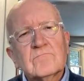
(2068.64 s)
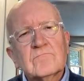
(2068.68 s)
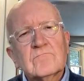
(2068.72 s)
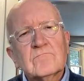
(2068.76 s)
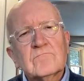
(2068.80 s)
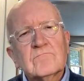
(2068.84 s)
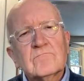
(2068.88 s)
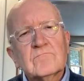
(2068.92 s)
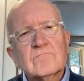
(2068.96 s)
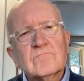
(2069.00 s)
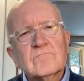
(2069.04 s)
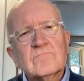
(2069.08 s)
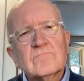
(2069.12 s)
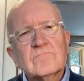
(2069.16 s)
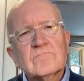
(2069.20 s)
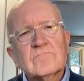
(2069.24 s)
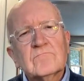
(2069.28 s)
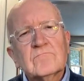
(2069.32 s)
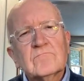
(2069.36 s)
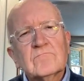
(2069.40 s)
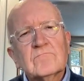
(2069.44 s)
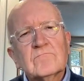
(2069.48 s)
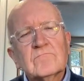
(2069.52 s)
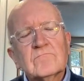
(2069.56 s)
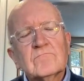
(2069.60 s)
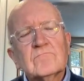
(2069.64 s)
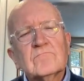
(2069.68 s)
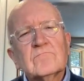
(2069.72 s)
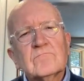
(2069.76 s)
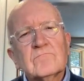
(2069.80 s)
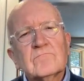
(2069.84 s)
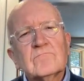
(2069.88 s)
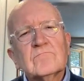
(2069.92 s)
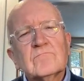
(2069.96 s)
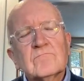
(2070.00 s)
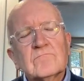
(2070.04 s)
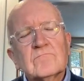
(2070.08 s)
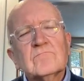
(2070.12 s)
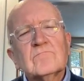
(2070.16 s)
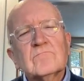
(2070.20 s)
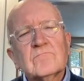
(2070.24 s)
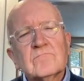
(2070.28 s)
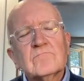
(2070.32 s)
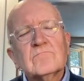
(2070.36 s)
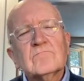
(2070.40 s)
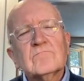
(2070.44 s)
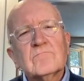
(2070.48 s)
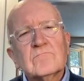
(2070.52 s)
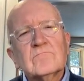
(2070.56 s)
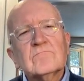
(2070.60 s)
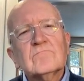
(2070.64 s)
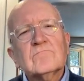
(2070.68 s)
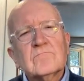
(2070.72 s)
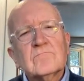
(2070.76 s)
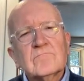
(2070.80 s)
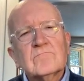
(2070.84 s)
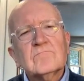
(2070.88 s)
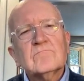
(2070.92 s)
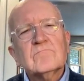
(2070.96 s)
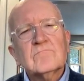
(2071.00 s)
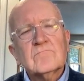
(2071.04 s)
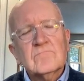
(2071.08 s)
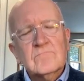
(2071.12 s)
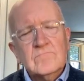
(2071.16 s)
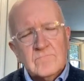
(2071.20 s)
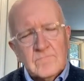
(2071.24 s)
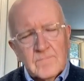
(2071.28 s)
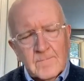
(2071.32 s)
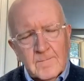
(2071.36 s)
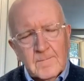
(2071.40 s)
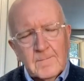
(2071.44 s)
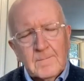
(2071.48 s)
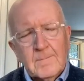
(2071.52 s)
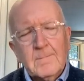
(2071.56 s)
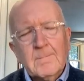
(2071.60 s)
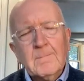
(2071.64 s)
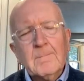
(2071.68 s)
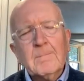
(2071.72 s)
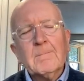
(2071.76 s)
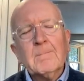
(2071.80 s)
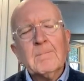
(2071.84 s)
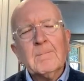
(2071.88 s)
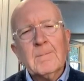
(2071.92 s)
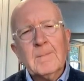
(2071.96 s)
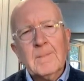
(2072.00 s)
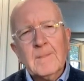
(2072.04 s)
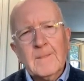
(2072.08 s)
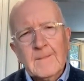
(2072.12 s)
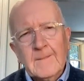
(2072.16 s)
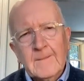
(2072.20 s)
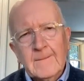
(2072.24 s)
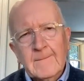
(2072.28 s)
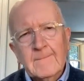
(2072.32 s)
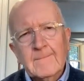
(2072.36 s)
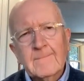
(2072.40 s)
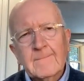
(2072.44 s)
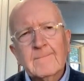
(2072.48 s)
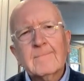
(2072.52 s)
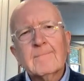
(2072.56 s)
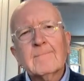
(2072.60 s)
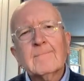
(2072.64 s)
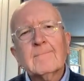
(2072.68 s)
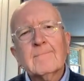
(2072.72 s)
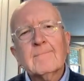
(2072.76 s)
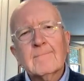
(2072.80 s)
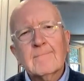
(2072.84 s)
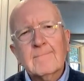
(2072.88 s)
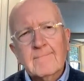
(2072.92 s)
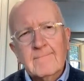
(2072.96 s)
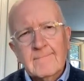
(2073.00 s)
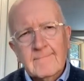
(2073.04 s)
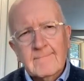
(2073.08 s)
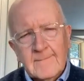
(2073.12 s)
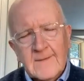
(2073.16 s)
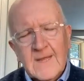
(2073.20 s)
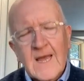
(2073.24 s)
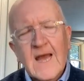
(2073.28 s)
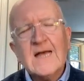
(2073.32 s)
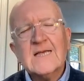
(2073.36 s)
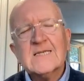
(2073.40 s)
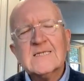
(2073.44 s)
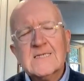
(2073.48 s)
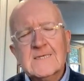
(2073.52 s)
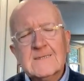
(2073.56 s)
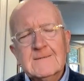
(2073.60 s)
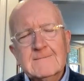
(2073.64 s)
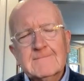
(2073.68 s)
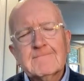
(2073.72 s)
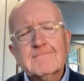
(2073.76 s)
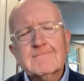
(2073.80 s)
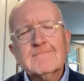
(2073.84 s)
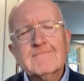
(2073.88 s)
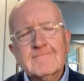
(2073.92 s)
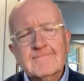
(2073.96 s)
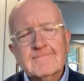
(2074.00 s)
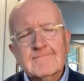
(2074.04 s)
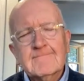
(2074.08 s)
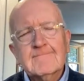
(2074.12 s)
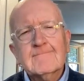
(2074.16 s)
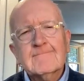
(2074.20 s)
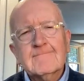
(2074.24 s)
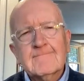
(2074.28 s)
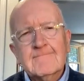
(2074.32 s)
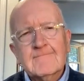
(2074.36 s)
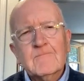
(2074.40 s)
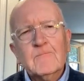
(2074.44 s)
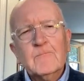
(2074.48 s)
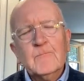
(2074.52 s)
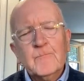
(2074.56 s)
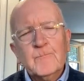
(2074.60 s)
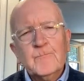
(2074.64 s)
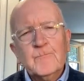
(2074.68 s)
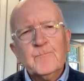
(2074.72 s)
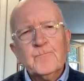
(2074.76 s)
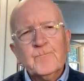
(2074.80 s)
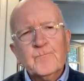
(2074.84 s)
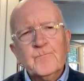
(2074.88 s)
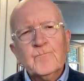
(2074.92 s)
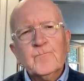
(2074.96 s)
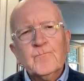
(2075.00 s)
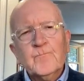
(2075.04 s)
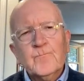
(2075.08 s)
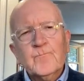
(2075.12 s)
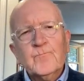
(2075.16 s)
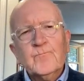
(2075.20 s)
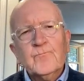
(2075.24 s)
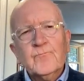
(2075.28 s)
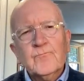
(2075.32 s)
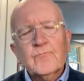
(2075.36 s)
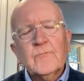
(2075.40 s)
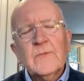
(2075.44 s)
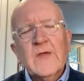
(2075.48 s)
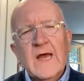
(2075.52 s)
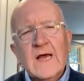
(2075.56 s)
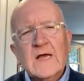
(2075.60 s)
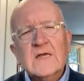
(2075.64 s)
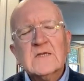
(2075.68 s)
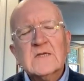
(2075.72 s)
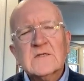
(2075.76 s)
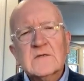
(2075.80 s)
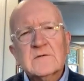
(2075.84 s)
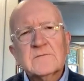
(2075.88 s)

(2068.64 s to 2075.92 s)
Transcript: you you're back to normal in your body, but you still feel the yes, you still feel the impact of that fight.